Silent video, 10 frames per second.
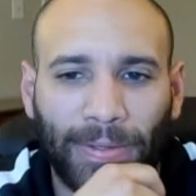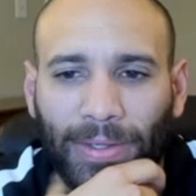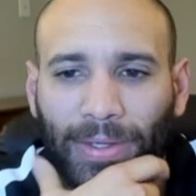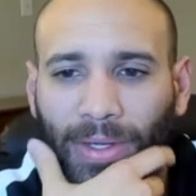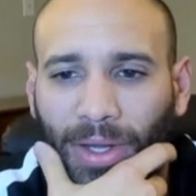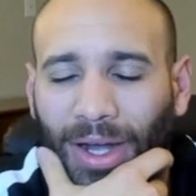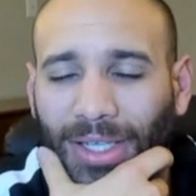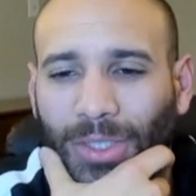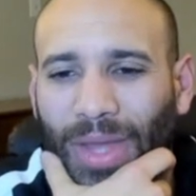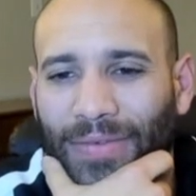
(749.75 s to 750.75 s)
All right,
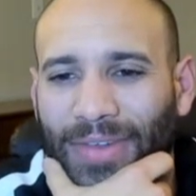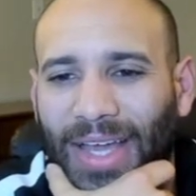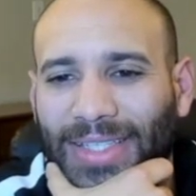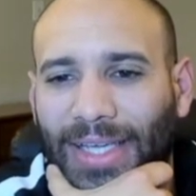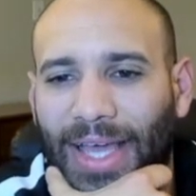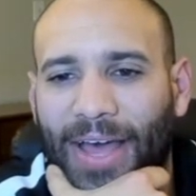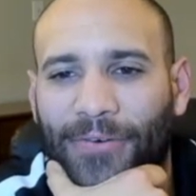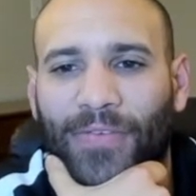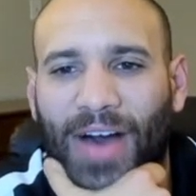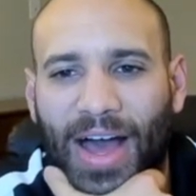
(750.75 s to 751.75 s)
so we have knight to
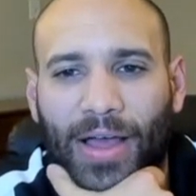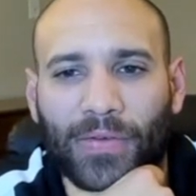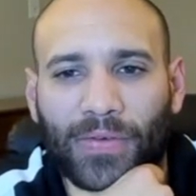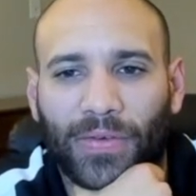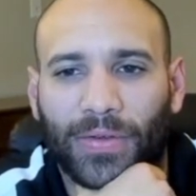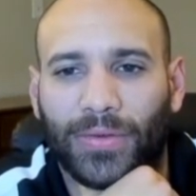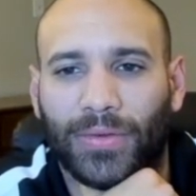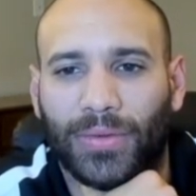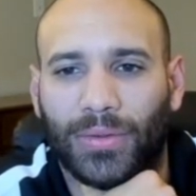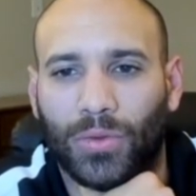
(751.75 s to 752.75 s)
f5,
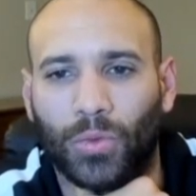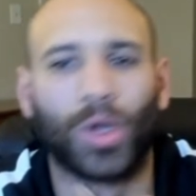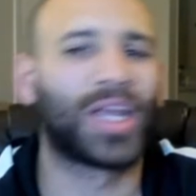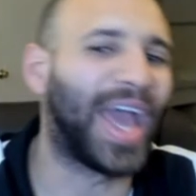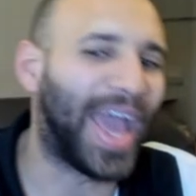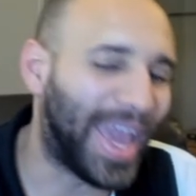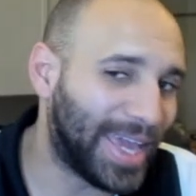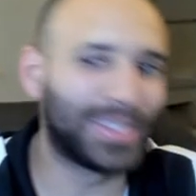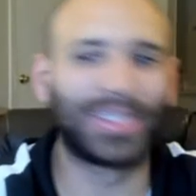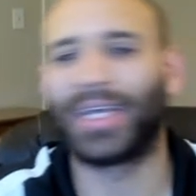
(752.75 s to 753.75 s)
rook
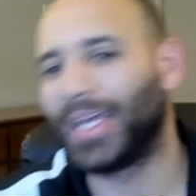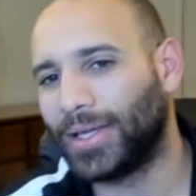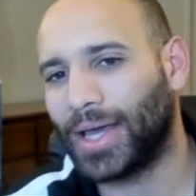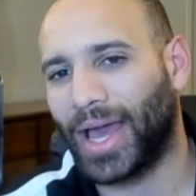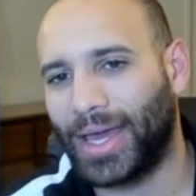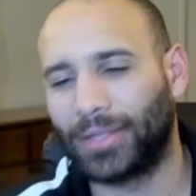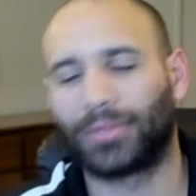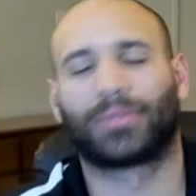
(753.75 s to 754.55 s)
a to e8.